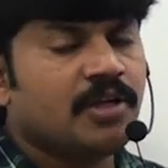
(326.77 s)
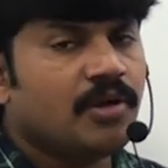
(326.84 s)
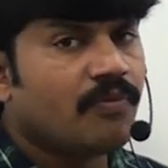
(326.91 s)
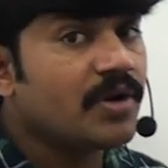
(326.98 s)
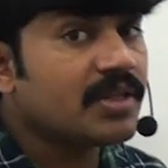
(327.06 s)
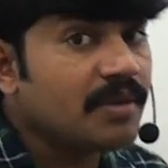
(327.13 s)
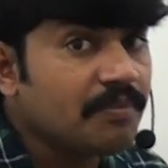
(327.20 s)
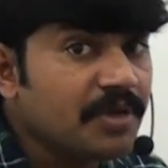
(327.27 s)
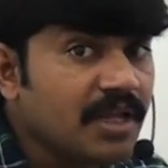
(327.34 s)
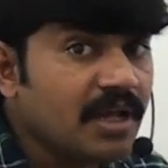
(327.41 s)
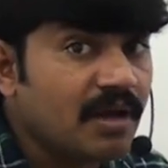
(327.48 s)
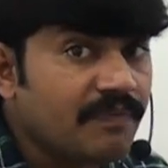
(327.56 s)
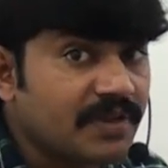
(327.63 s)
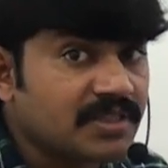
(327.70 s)
What is the
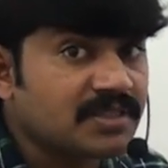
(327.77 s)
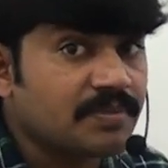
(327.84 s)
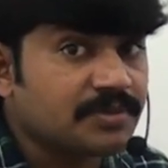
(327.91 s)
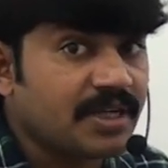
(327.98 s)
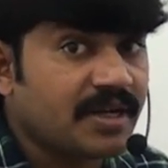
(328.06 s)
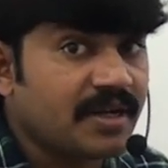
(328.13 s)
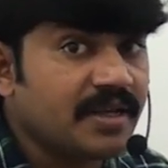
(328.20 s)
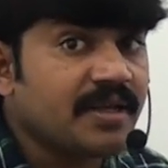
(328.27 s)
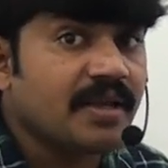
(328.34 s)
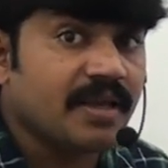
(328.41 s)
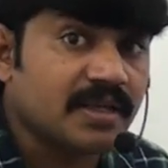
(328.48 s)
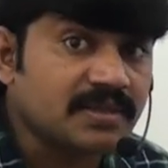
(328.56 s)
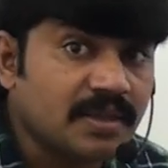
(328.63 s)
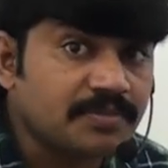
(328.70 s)
meaning of exception handling?
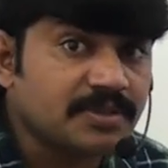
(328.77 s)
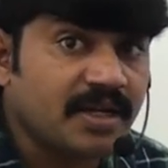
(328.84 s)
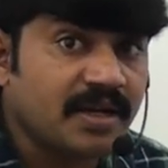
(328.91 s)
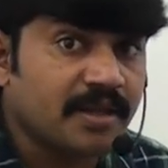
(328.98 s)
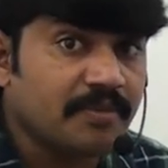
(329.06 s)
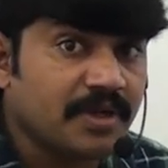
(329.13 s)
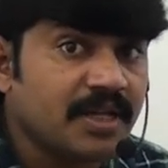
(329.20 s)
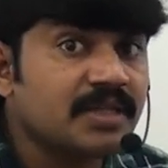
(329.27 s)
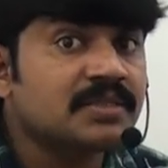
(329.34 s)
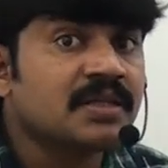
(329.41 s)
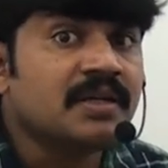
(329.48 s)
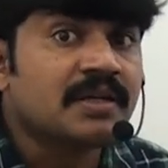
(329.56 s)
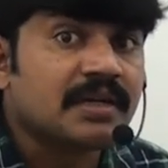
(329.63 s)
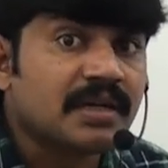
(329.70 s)
Exception handling means
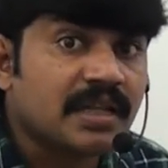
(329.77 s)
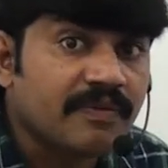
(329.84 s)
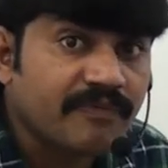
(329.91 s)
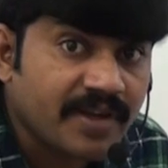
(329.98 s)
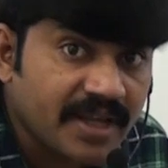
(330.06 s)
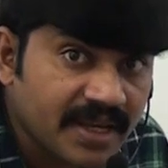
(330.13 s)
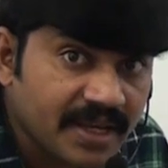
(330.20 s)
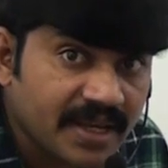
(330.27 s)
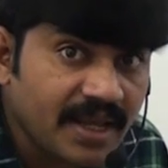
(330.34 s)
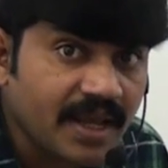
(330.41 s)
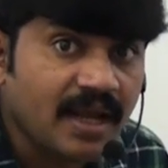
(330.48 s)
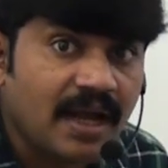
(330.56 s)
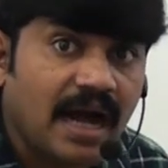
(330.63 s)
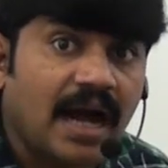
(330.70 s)

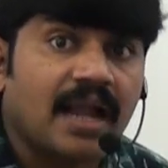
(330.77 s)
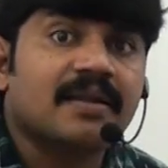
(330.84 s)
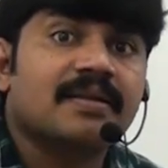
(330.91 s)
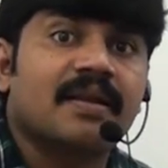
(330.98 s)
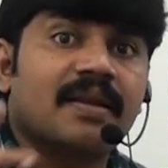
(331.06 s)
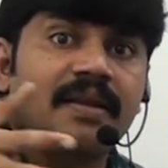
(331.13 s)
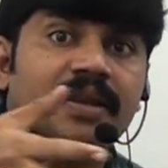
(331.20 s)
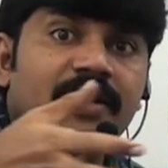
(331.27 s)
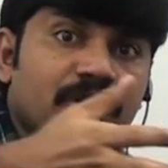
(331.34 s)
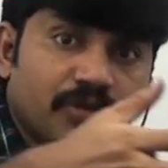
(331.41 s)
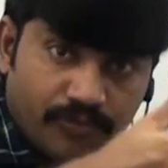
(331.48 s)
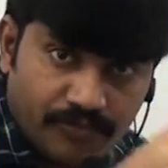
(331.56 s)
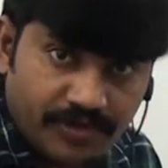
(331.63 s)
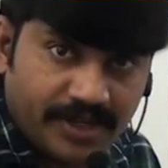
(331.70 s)
defining
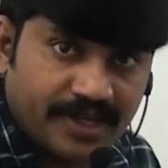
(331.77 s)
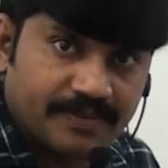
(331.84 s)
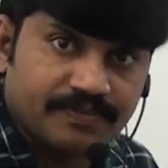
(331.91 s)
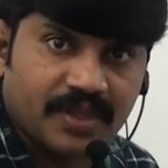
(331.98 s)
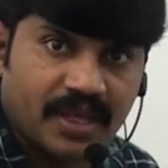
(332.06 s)
alternative way.